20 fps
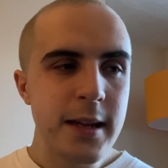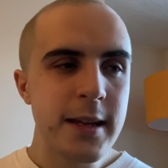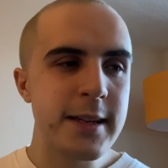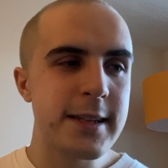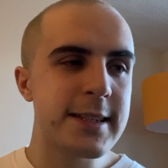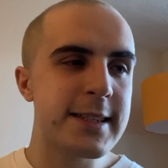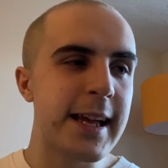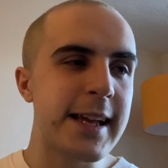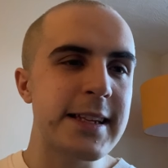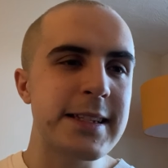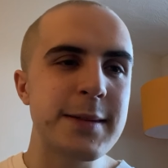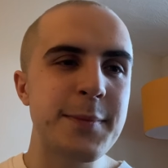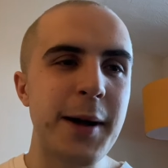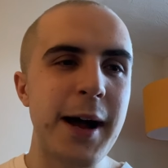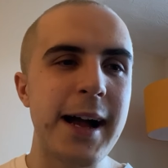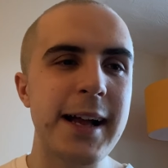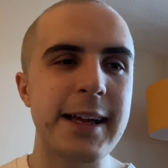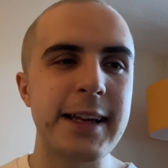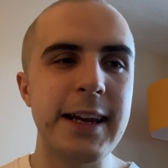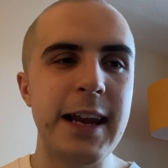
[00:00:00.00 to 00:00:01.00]
centre
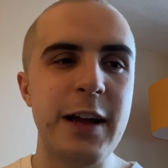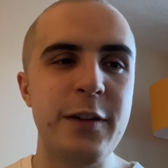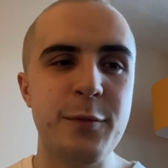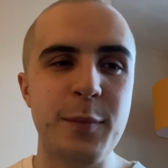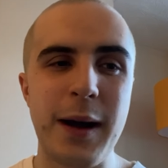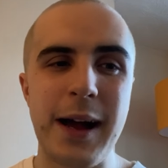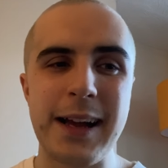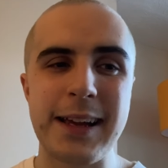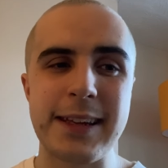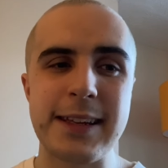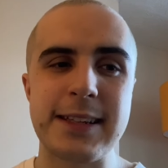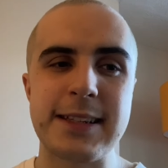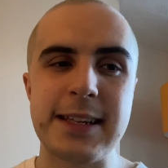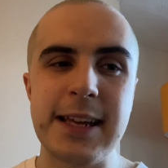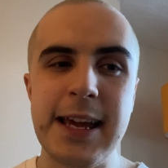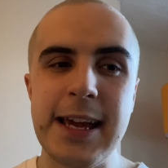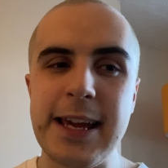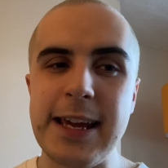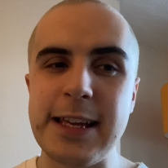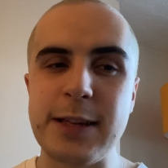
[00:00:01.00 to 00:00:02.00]
back, left back, it's
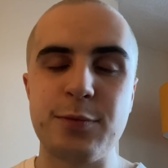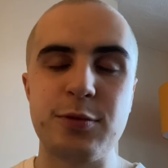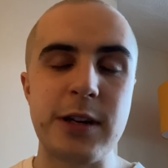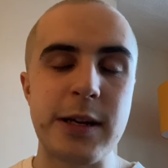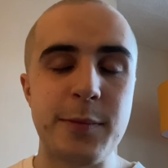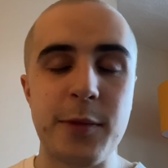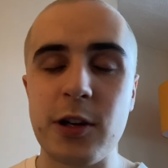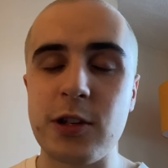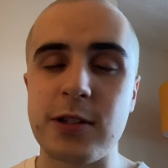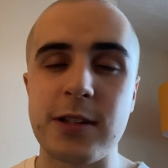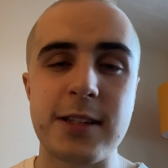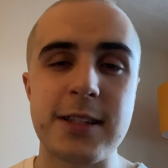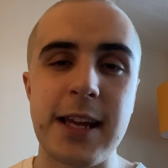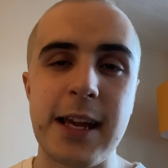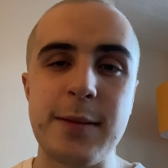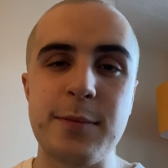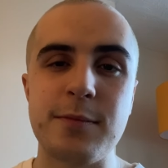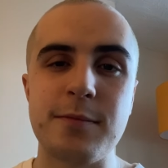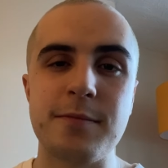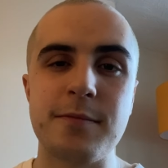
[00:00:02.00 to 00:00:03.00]
it's pretty much the
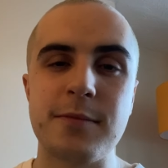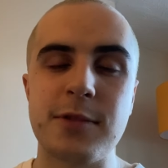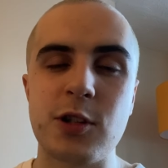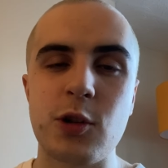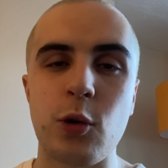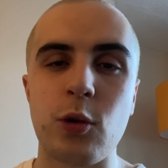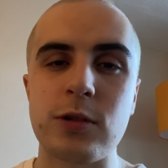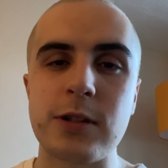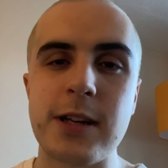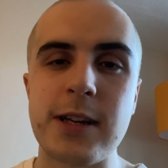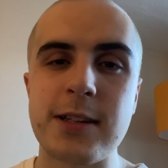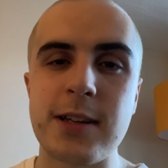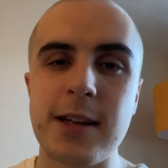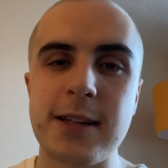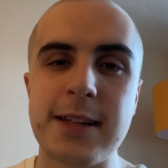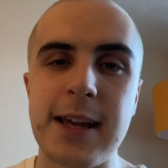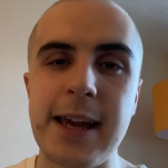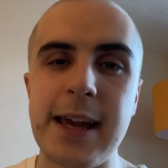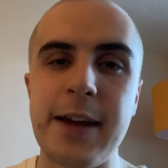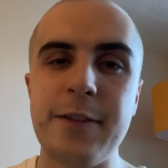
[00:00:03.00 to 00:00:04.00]
same story as I
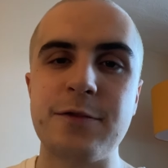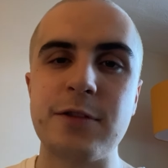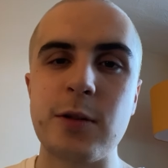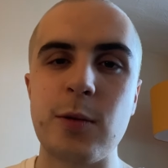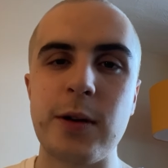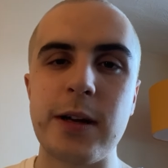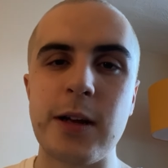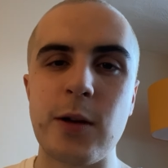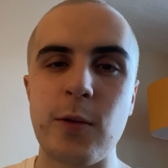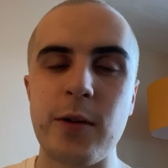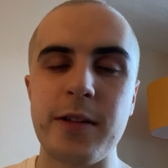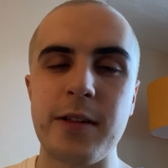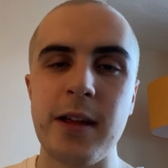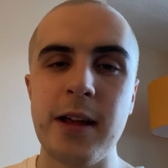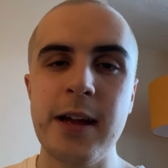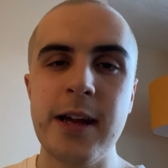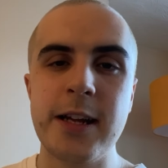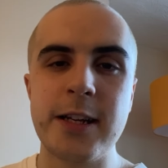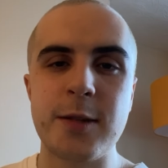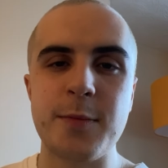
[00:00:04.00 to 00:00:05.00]
say every week with
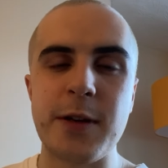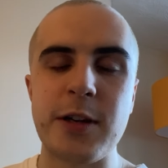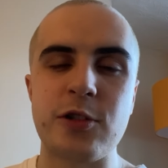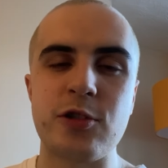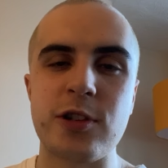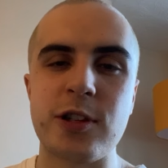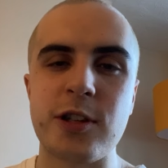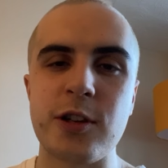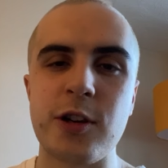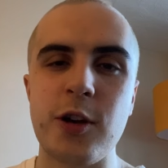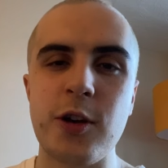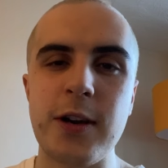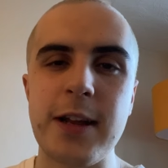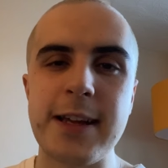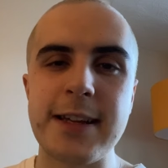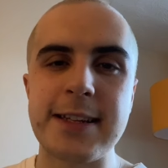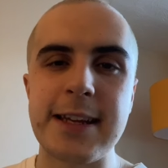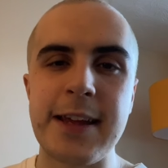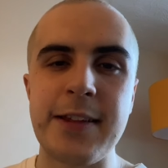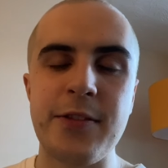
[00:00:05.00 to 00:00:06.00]
Dimitris
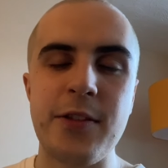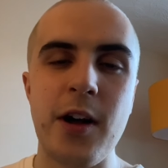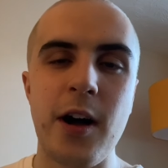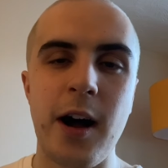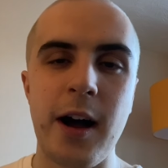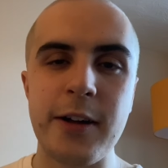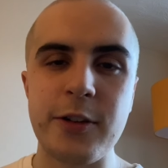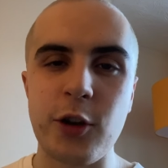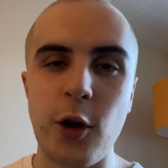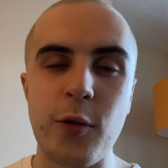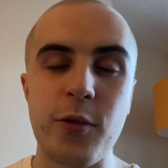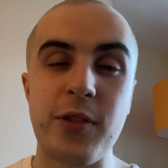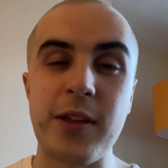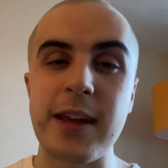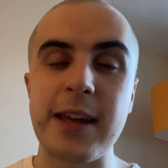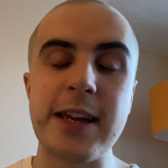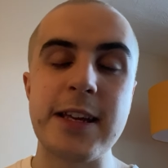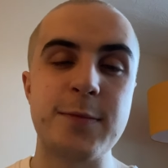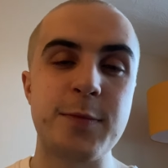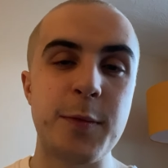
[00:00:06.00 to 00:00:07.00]
Giannoulis In that I don't
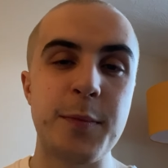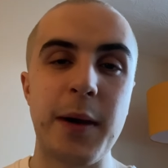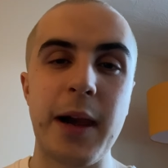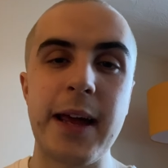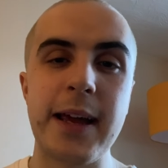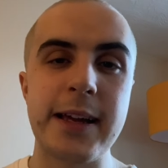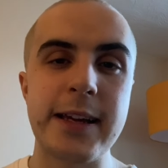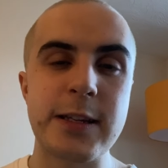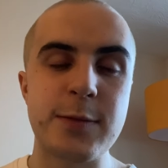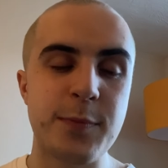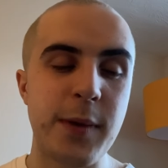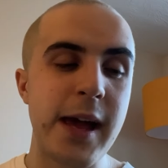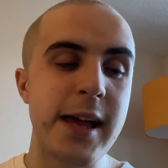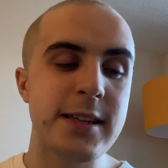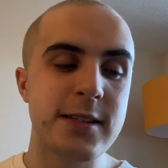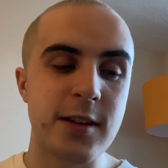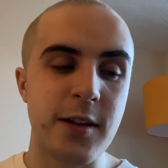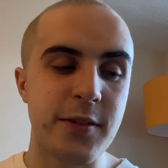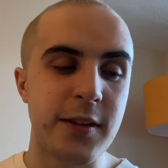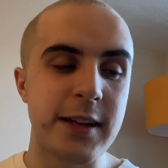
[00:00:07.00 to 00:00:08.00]
think he's been playing his
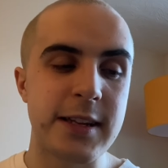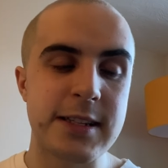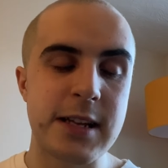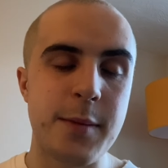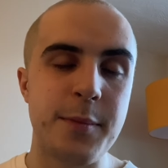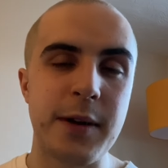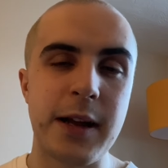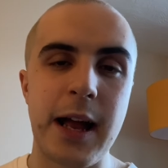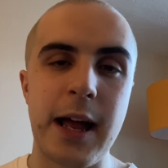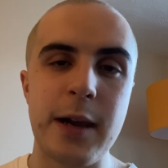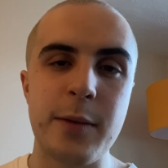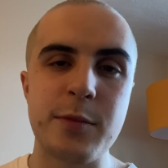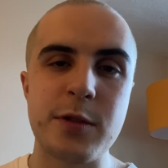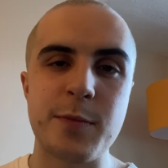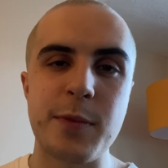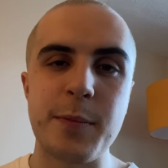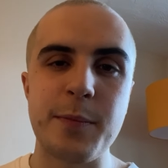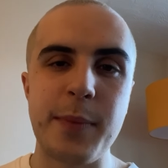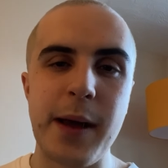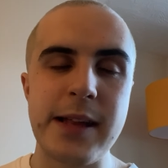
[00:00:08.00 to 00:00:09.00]
best. I think Sam McCallum's
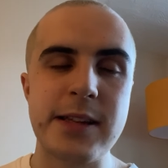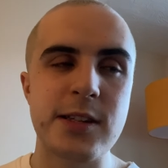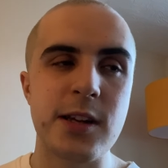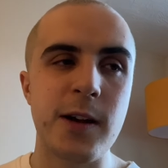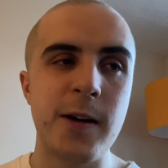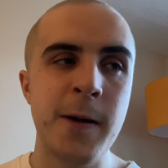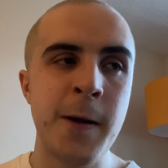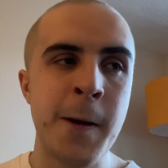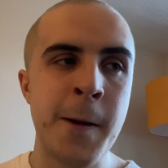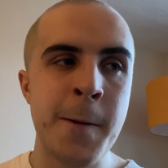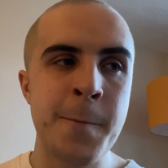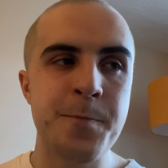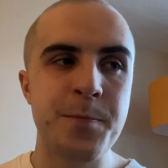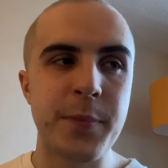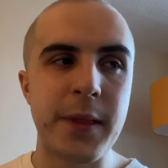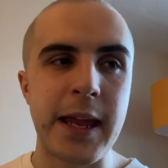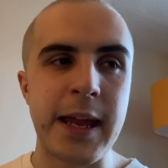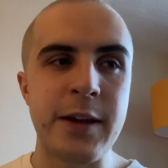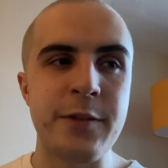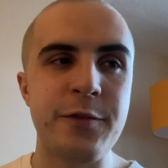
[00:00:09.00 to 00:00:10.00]
been better, in